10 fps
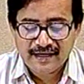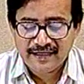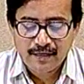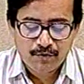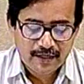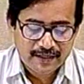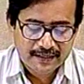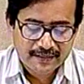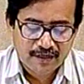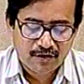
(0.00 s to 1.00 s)
elaborate
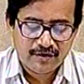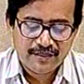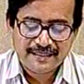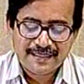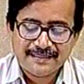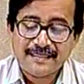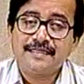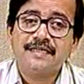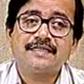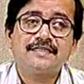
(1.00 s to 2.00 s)
discussion on digital
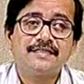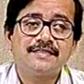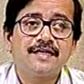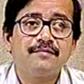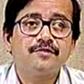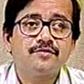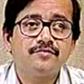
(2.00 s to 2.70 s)
signals and systems.